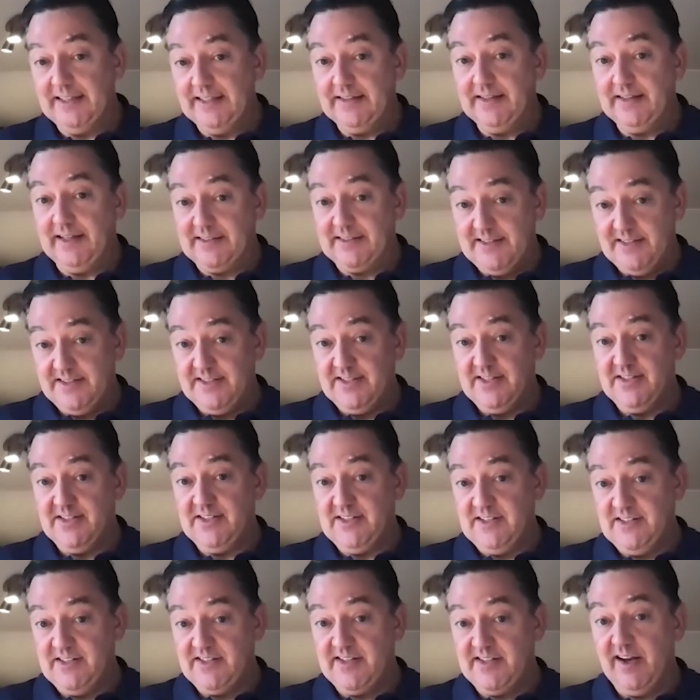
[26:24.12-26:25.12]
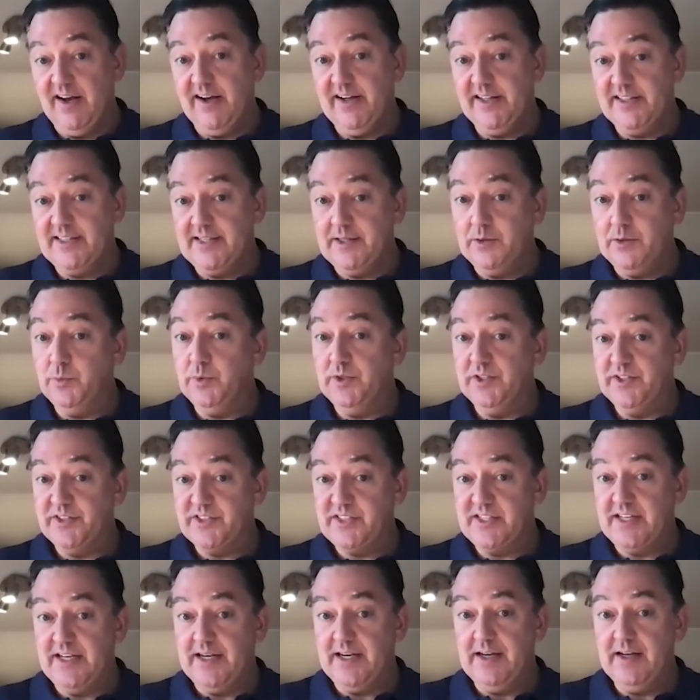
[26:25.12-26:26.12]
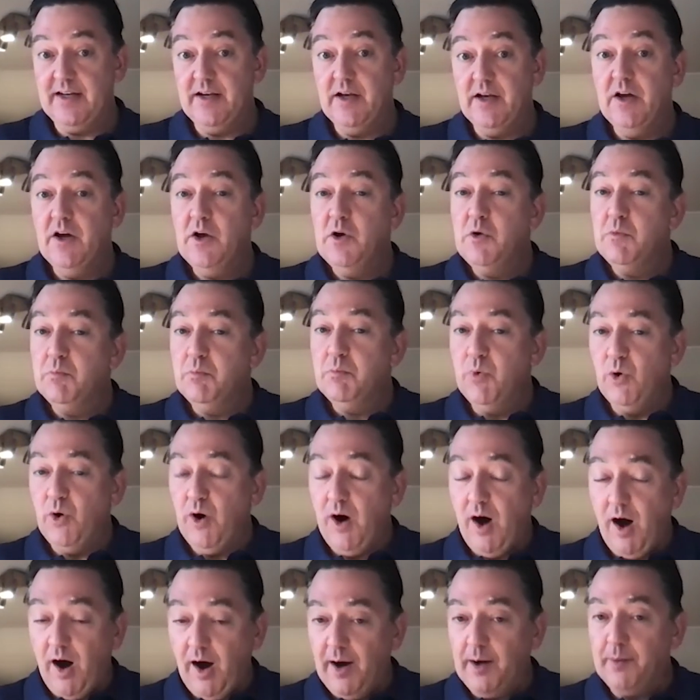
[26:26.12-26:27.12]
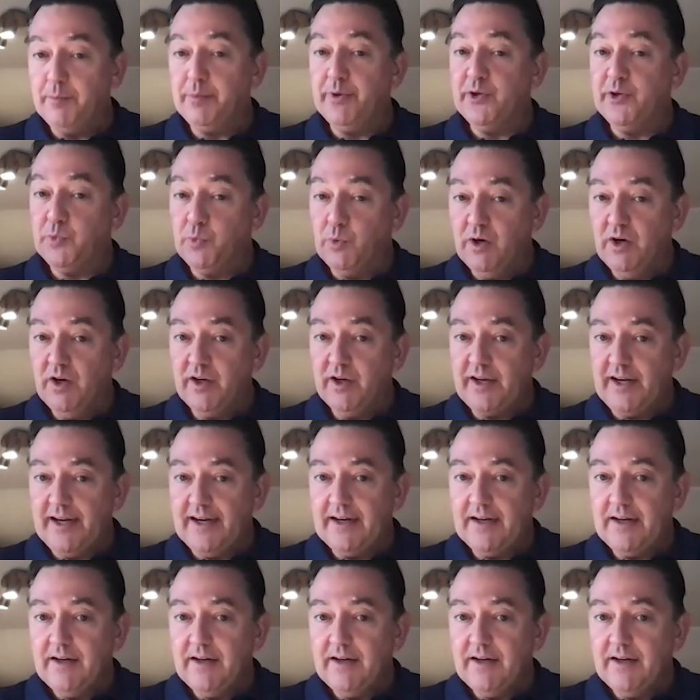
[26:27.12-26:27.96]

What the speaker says: I do actually think that as a society we'll see more hybrid working.